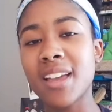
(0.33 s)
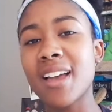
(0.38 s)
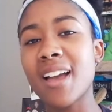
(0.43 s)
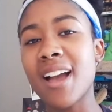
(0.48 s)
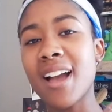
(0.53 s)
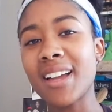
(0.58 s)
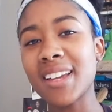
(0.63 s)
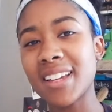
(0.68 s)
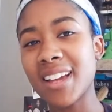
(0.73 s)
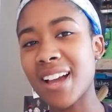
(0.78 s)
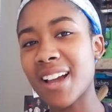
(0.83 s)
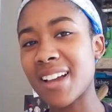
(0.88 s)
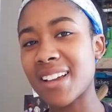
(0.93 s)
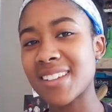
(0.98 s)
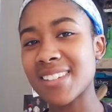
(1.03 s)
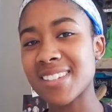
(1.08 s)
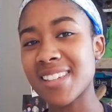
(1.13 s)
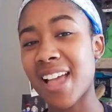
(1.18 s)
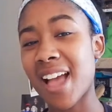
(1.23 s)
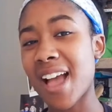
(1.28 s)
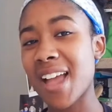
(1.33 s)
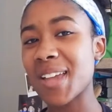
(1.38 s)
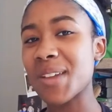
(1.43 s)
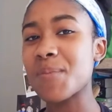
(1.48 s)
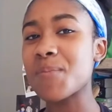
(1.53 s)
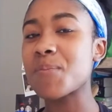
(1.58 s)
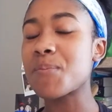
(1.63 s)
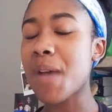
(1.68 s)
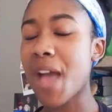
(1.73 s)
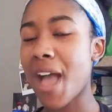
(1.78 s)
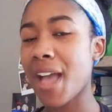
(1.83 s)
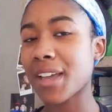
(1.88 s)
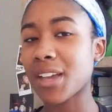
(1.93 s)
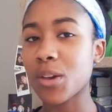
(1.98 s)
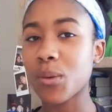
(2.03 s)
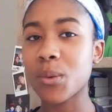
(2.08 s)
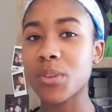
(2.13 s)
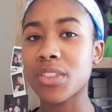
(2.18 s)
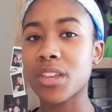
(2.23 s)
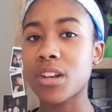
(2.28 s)
Hi guys, I am back
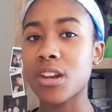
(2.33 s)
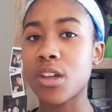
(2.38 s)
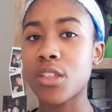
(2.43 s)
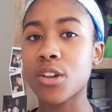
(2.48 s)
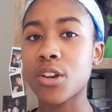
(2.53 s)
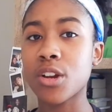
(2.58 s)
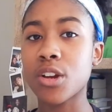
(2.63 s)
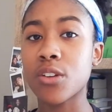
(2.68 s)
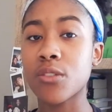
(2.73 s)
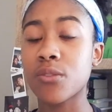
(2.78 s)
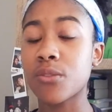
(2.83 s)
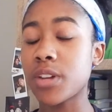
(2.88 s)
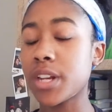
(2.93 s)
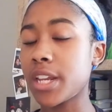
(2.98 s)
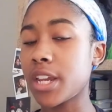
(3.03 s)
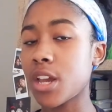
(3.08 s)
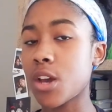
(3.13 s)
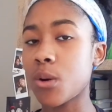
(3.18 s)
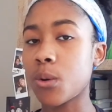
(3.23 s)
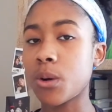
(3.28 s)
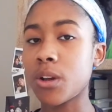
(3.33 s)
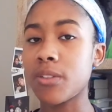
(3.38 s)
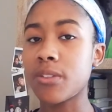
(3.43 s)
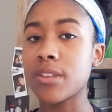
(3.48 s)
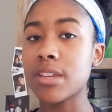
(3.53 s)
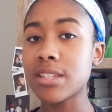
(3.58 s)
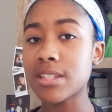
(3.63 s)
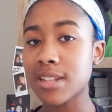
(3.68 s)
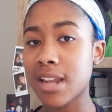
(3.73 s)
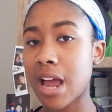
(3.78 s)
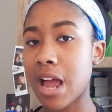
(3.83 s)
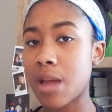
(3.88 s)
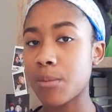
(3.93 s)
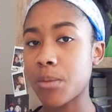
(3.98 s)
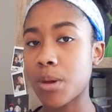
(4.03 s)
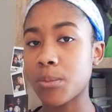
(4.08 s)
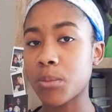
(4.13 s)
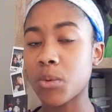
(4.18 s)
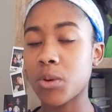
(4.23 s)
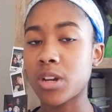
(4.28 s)
with another video, and this time
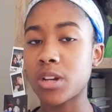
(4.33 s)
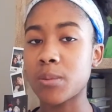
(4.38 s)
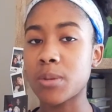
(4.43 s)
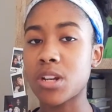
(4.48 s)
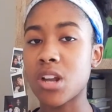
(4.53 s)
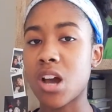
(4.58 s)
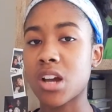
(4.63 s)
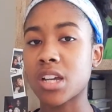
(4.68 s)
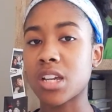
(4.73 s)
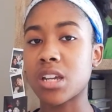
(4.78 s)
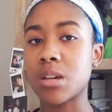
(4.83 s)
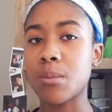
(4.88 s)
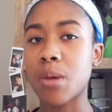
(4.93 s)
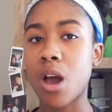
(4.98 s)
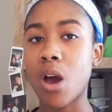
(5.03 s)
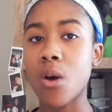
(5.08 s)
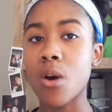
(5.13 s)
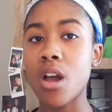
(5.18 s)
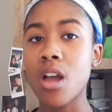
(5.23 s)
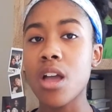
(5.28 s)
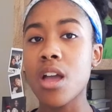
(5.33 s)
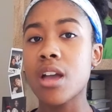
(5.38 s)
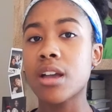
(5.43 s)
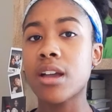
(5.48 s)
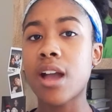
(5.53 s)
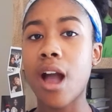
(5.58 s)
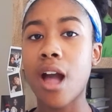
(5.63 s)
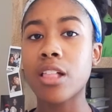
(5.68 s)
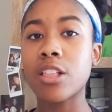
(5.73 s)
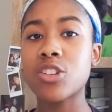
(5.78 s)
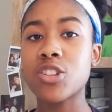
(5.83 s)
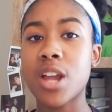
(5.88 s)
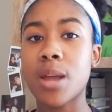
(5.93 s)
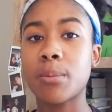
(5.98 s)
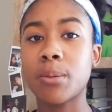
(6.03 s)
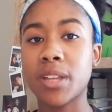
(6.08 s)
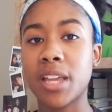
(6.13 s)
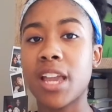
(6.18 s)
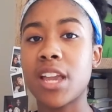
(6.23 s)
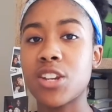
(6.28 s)
I'm going to be talking about college
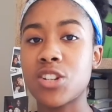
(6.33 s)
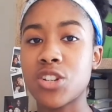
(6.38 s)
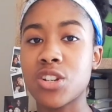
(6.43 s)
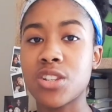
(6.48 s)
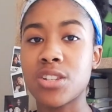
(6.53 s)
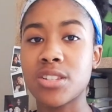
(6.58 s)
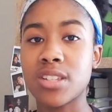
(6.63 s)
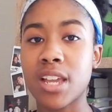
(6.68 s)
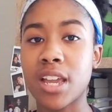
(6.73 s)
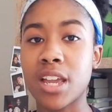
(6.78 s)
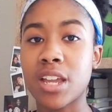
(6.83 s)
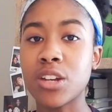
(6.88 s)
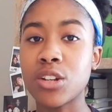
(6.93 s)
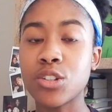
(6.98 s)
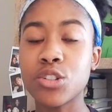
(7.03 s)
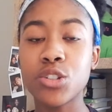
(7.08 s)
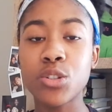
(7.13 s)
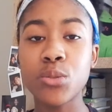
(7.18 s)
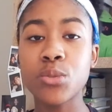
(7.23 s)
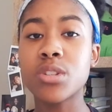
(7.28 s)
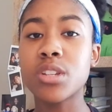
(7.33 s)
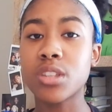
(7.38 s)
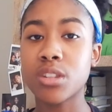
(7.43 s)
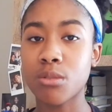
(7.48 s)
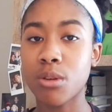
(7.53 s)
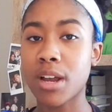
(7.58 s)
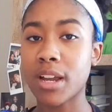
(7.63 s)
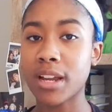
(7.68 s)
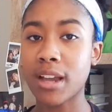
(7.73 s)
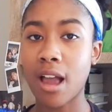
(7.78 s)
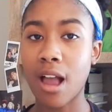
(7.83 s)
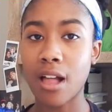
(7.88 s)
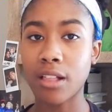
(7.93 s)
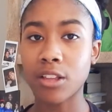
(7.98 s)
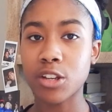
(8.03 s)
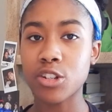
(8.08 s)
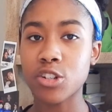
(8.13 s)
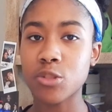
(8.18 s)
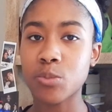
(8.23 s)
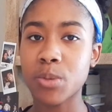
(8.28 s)
applications and choosing the right
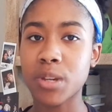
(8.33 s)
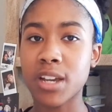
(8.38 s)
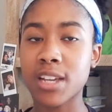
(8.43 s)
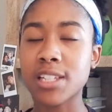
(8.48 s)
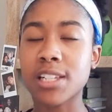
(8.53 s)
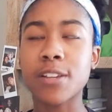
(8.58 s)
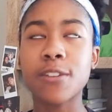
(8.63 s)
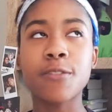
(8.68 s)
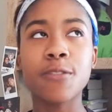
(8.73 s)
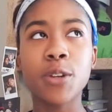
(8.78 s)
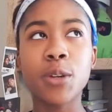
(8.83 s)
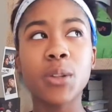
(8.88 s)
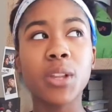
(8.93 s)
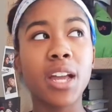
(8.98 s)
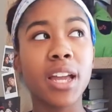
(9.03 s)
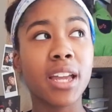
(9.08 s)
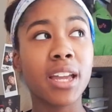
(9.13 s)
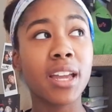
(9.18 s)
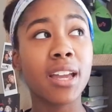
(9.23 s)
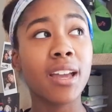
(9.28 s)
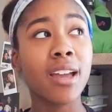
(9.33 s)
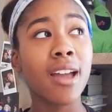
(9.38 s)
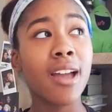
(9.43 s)
college because I feel like